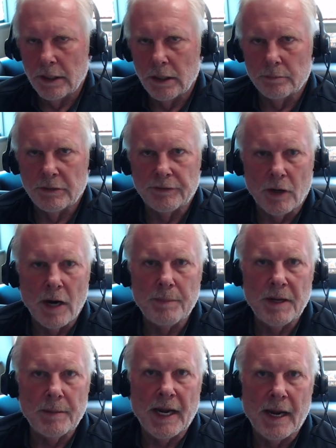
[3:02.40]
before I
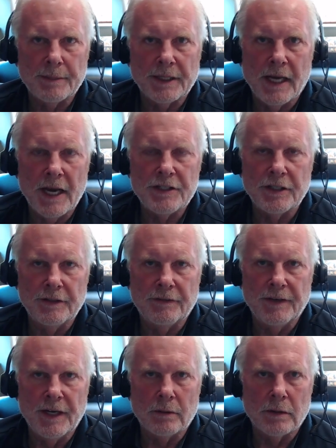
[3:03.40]
pay my application
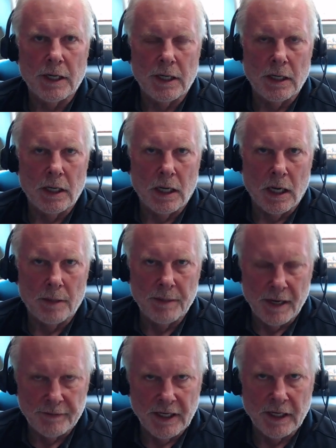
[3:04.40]
fee, I may
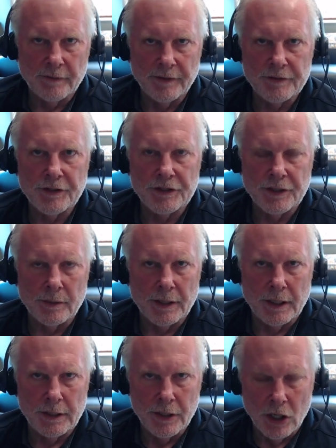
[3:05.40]
have negative entry, so I want
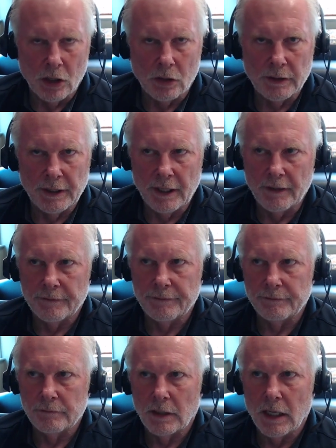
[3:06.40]
to know if
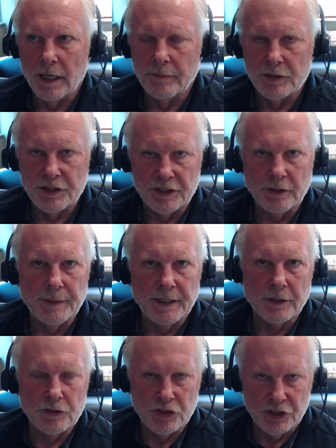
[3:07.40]
I would still be
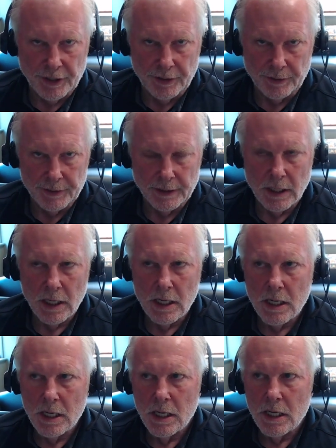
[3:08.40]
considered.
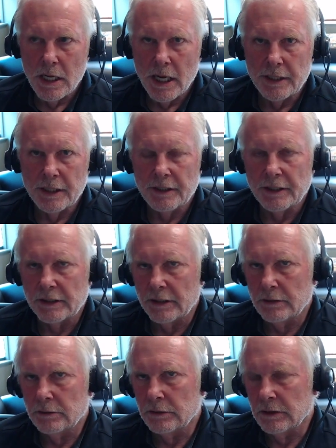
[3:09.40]
And then
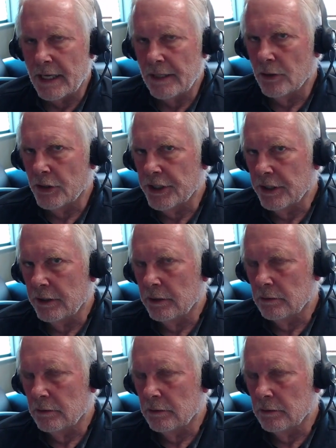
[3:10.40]
the landlord could,